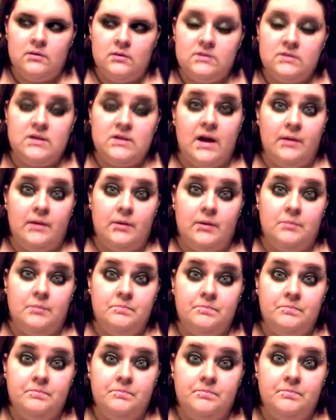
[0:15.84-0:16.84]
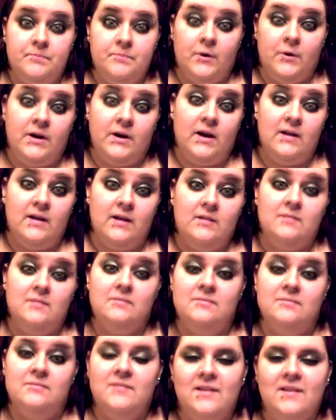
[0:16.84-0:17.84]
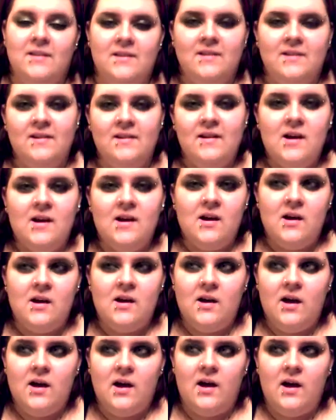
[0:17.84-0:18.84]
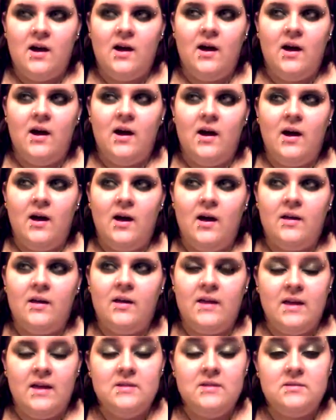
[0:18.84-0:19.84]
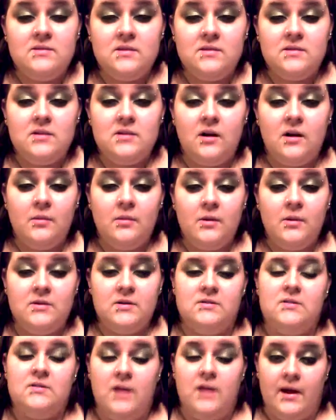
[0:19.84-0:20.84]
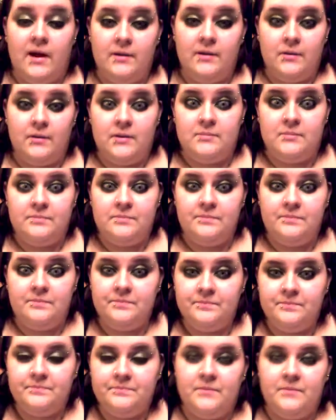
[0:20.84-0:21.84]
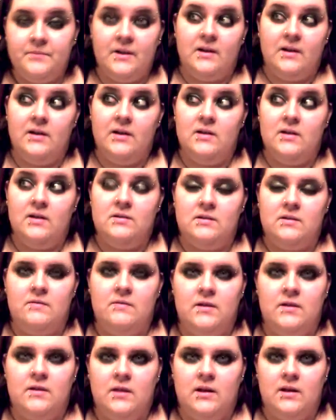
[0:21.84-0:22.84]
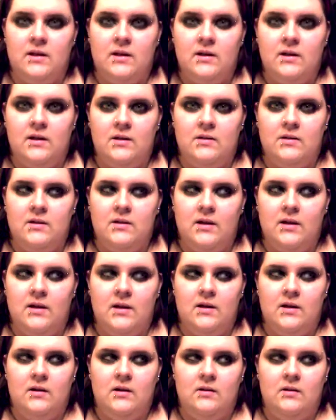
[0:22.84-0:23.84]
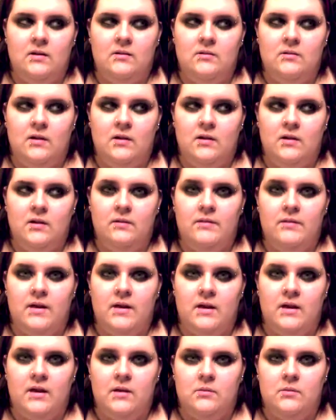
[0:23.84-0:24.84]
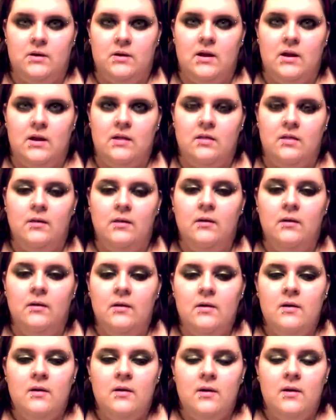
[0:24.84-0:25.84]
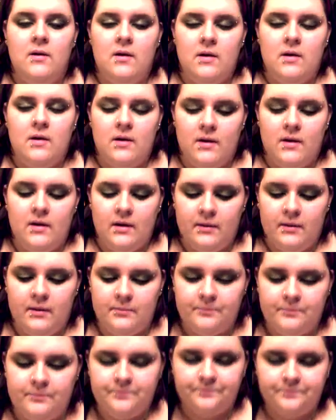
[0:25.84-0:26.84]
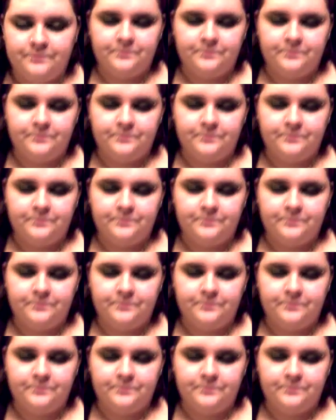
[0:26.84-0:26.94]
Skyrim? Why not? Uh, yes, let's talk about Skyrim because I feel like it and love that game to death. Um,